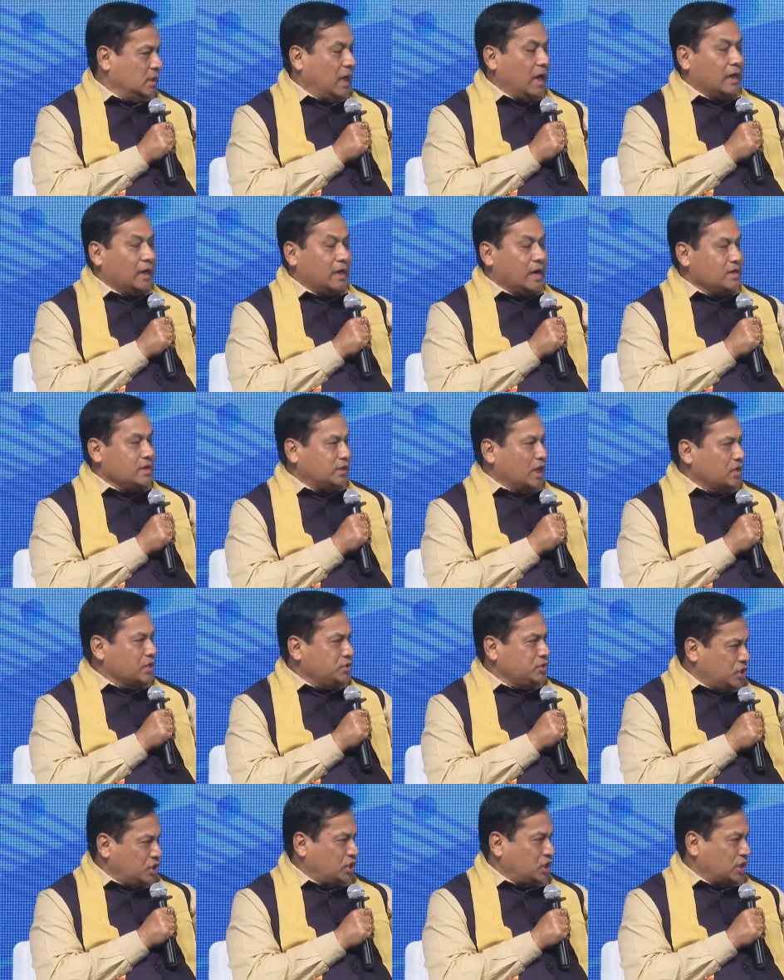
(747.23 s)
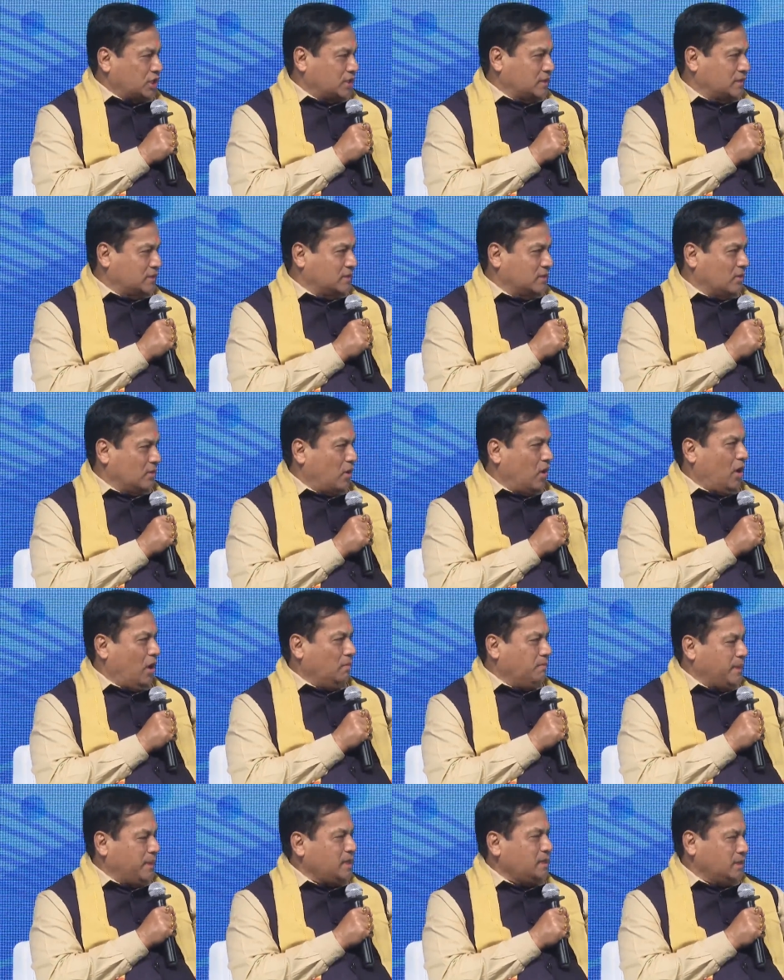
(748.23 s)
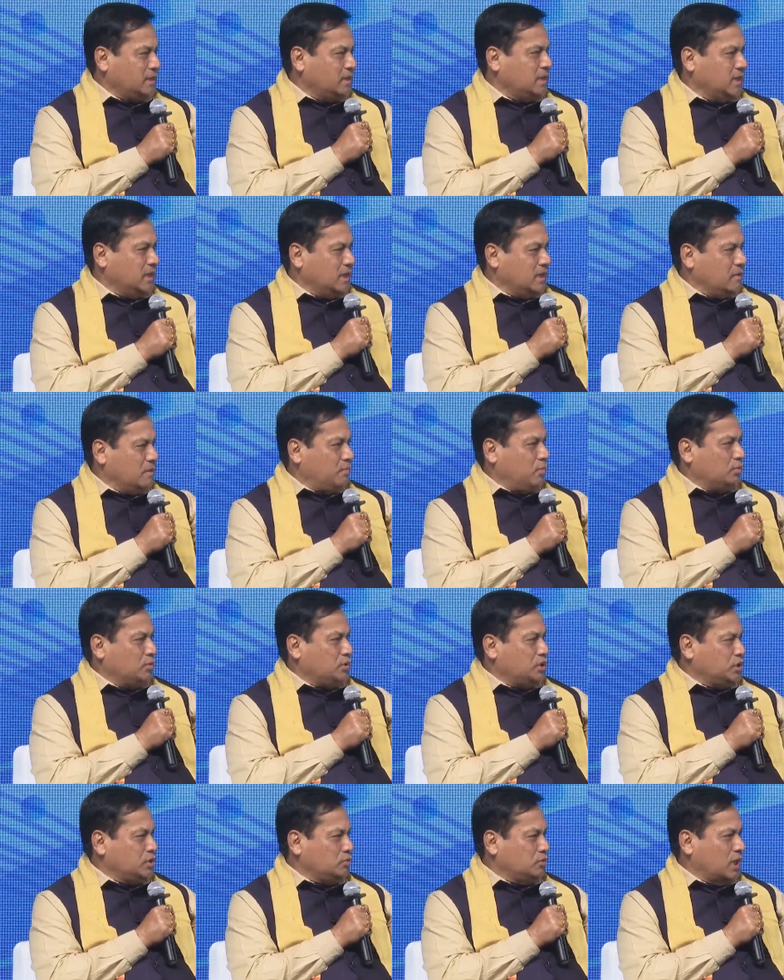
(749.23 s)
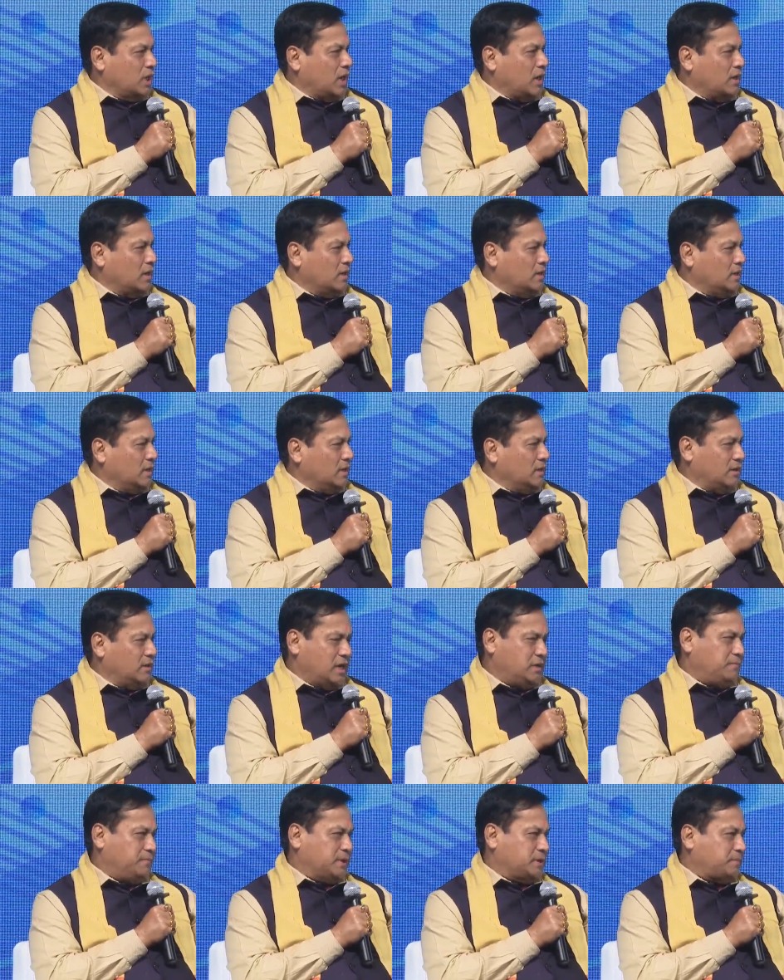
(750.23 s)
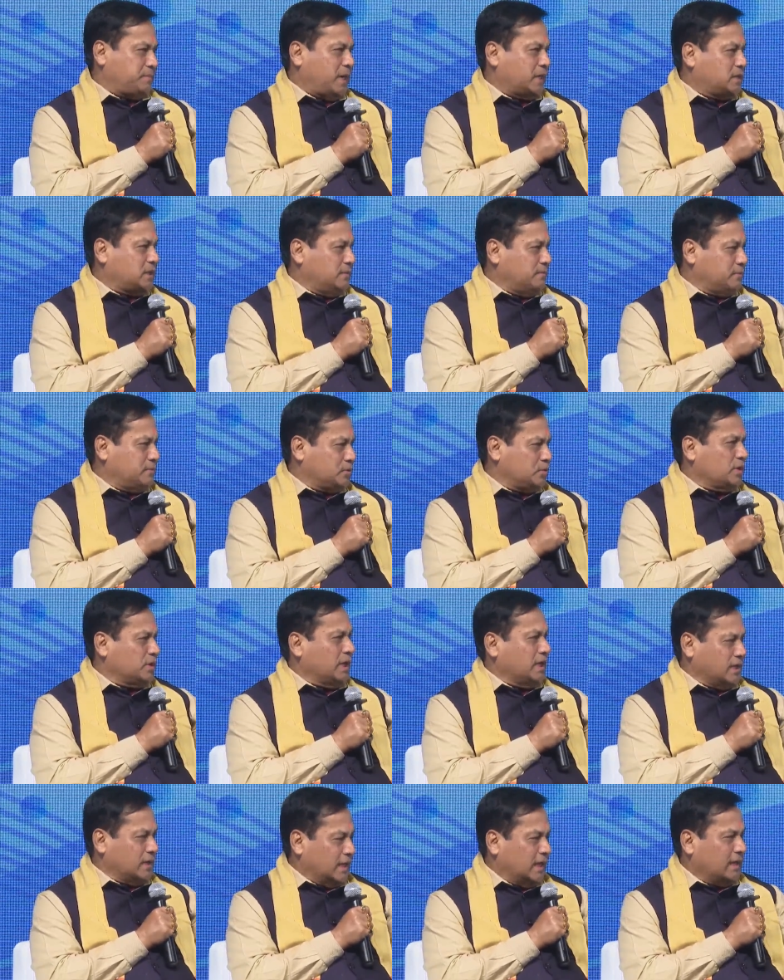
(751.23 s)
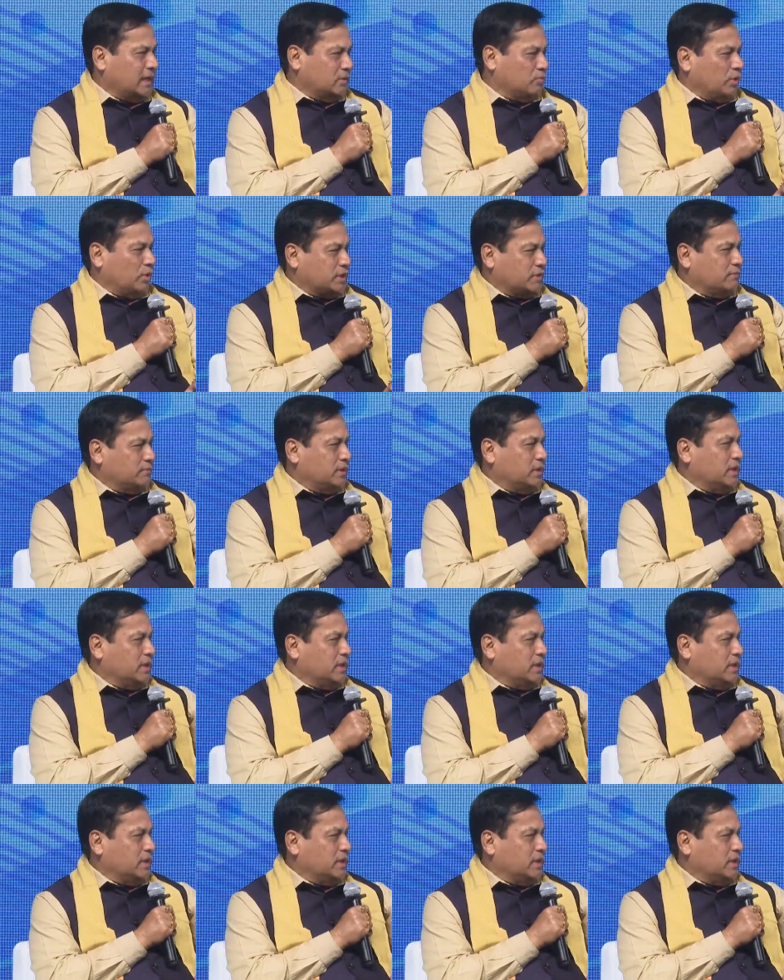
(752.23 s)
green transition, all being put into the right perspective so that whatever,